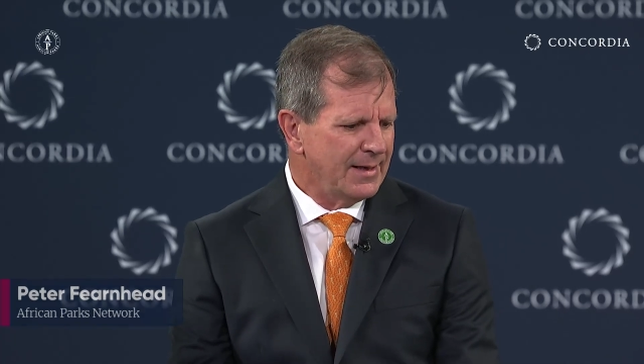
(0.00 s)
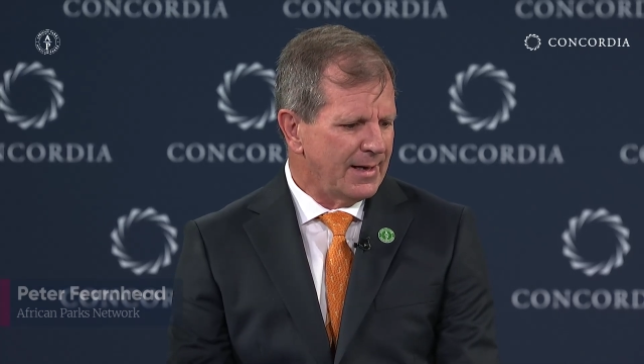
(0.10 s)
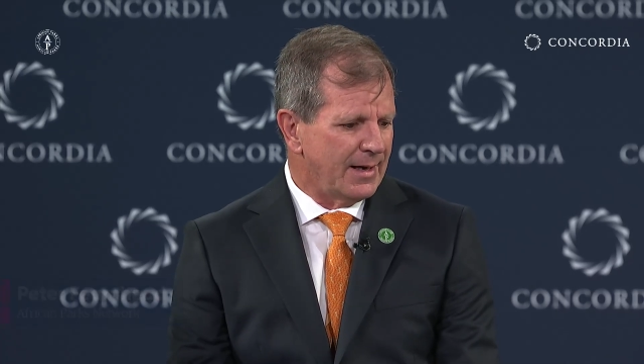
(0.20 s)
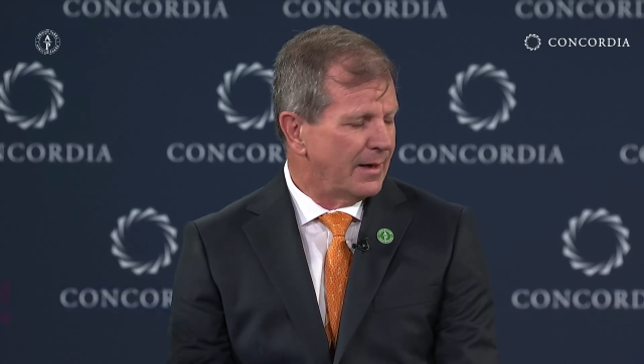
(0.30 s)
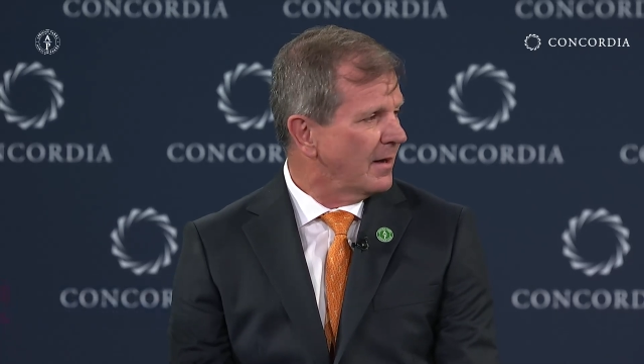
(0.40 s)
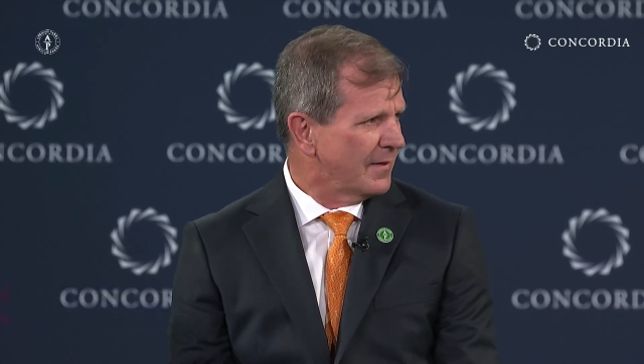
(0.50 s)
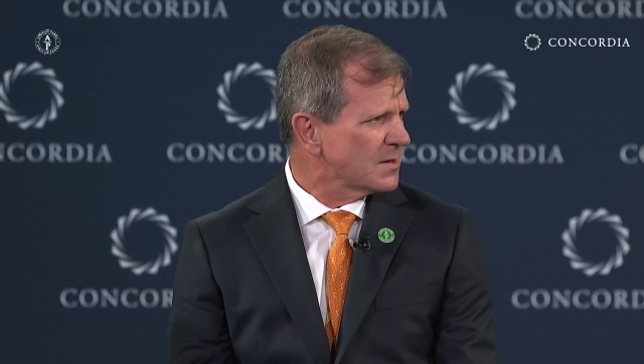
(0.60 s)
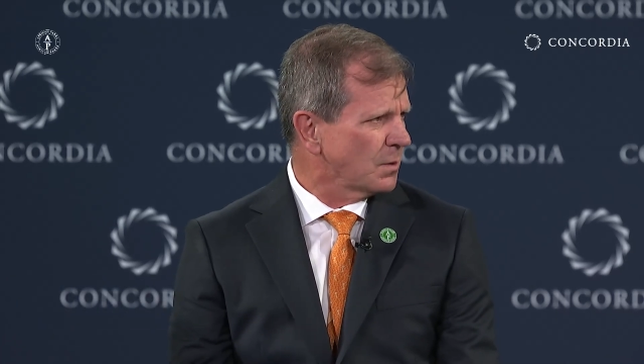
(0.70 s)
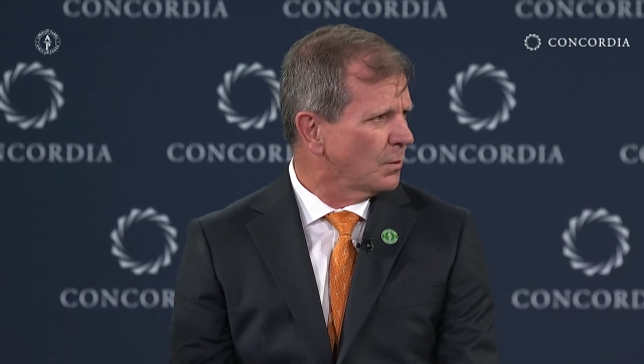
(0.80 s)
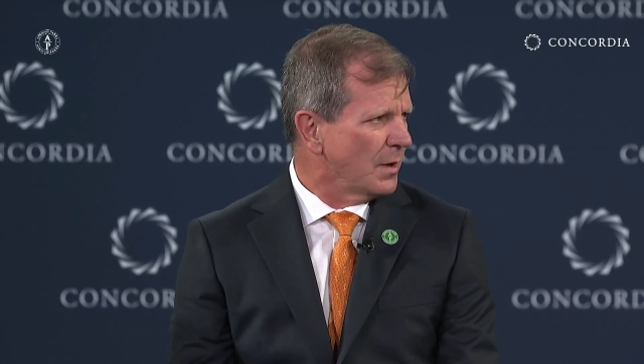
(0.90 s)
And
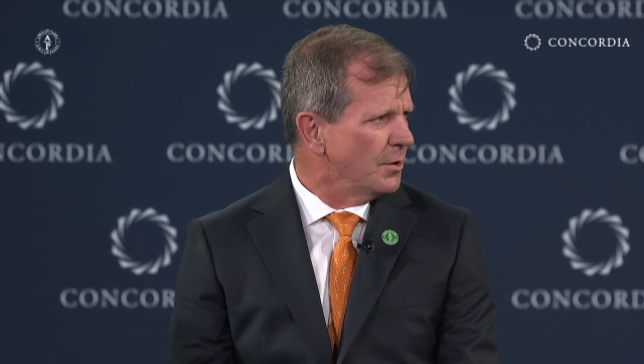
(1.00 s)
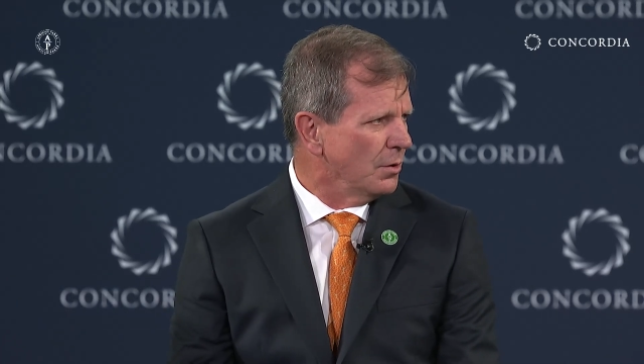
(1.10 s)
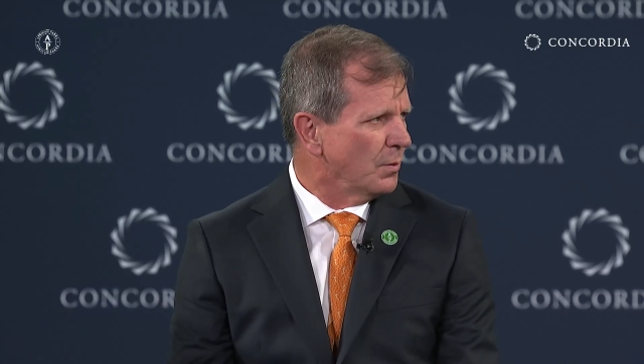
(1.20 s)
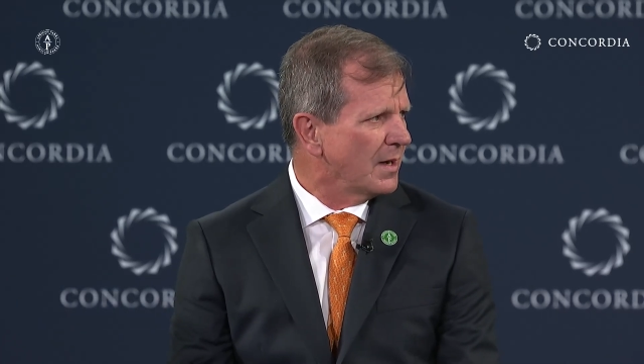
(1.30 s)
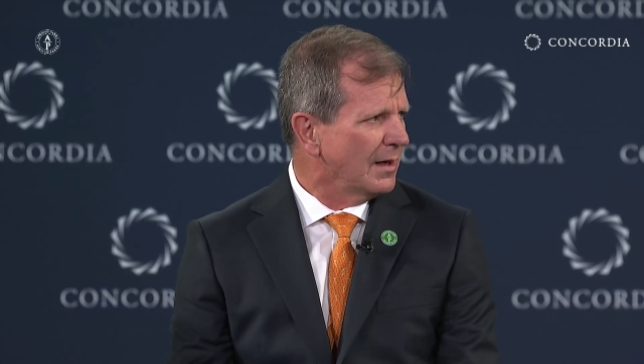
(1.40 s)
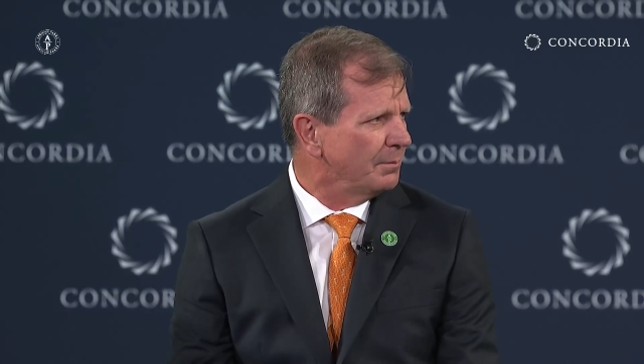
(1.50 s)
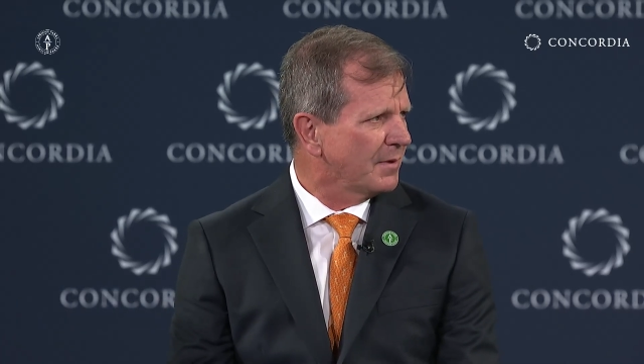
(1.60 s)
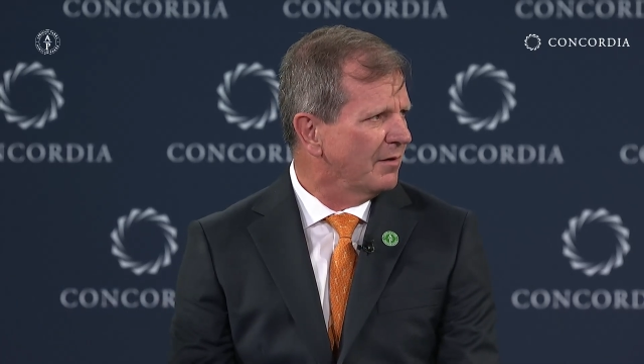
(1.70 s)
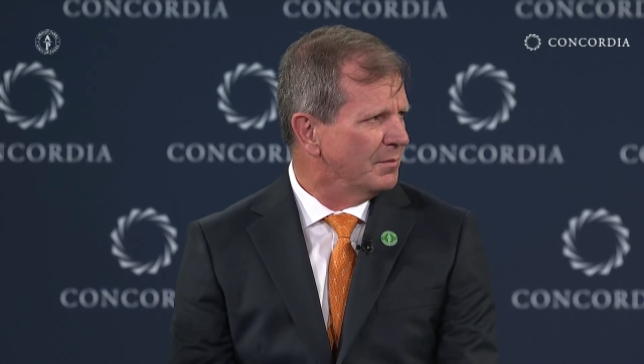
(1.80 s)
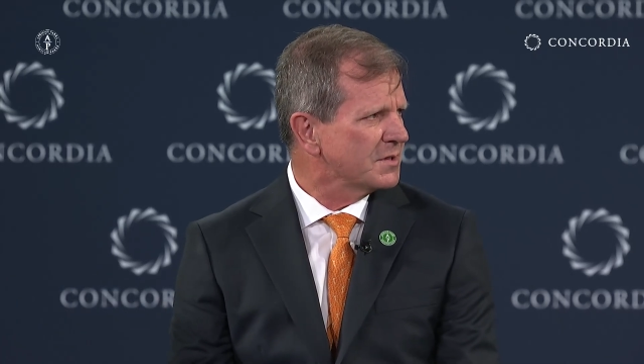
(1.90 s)
that's what we do. We help
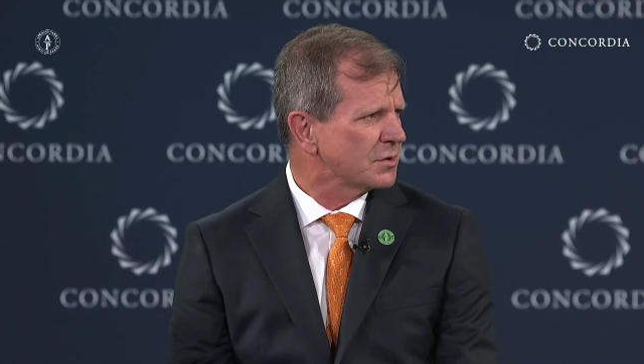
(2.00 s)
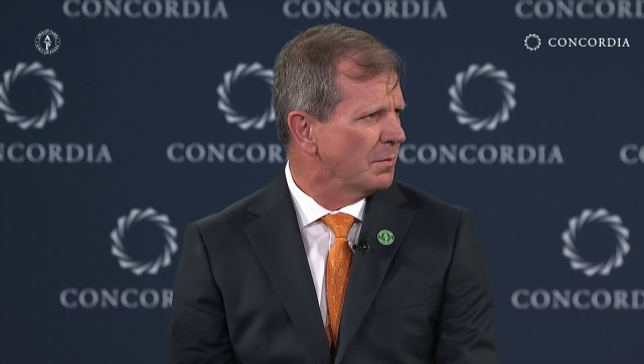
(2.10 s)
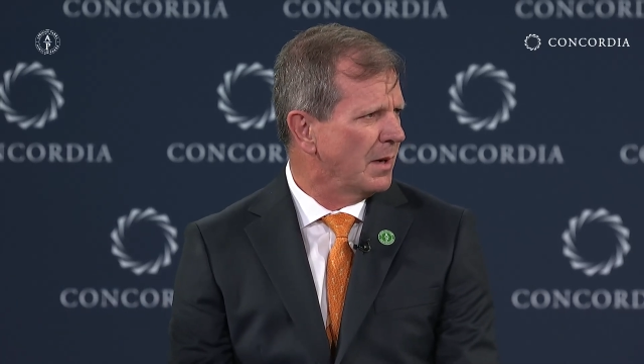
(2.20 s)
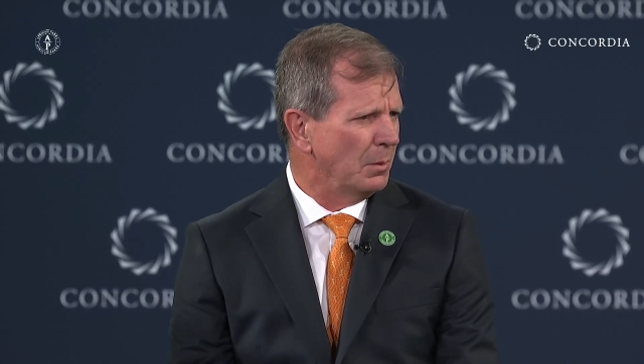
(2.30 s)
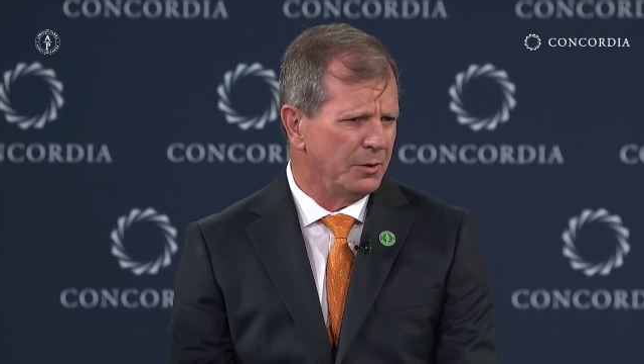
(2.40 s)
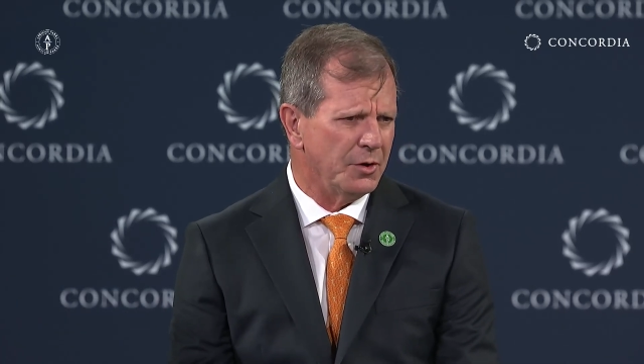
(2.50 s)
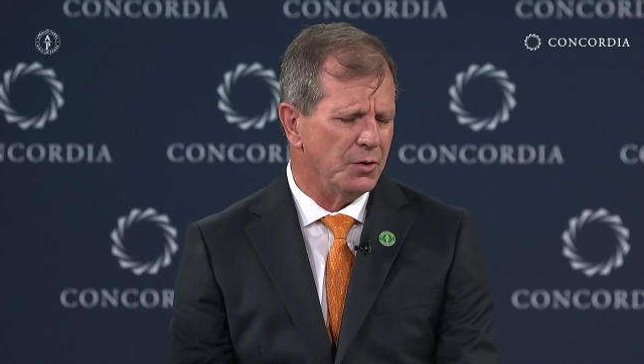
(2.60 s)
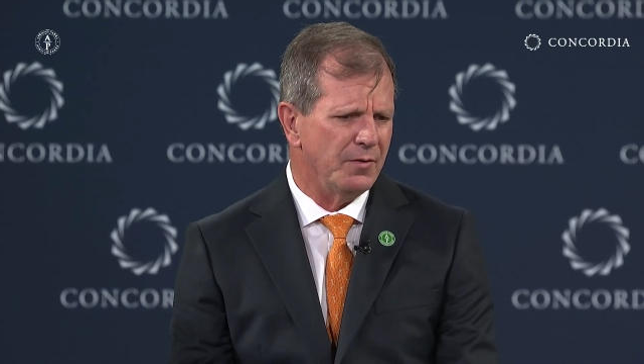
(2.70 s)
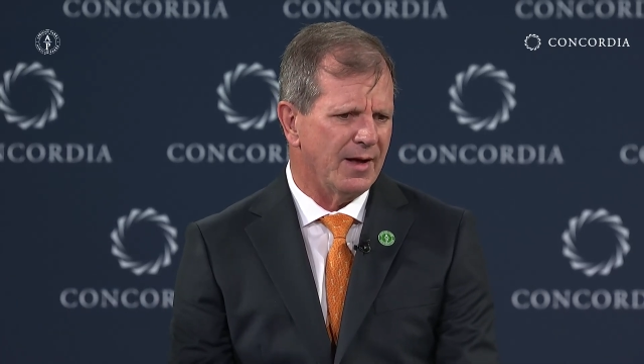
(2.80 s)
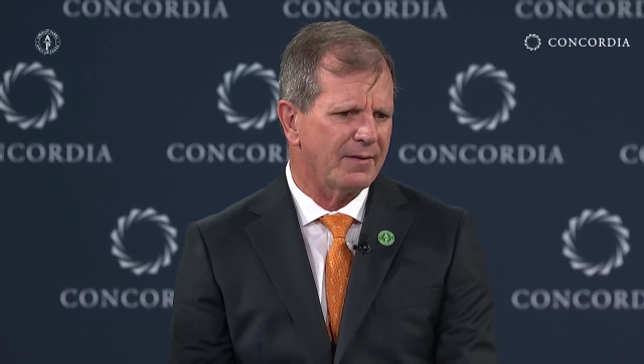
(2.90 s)
governments to be able to
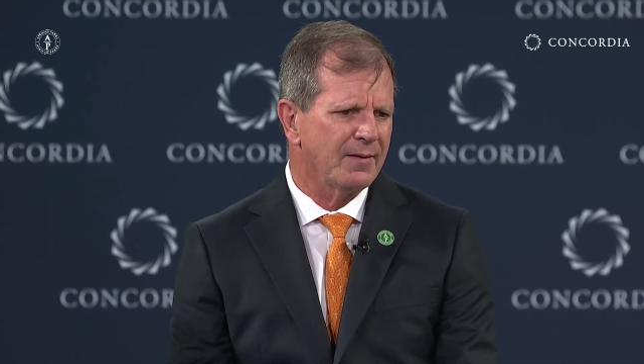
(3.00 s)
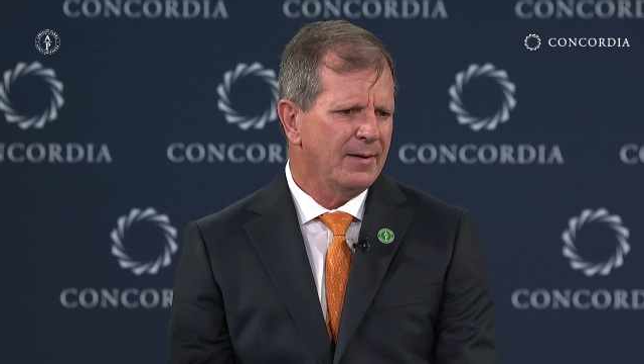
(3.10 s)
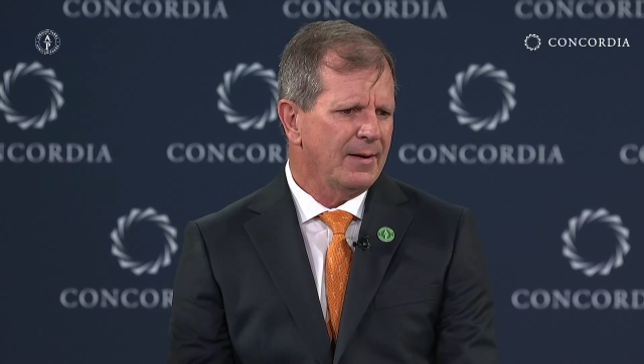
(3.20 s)
do that.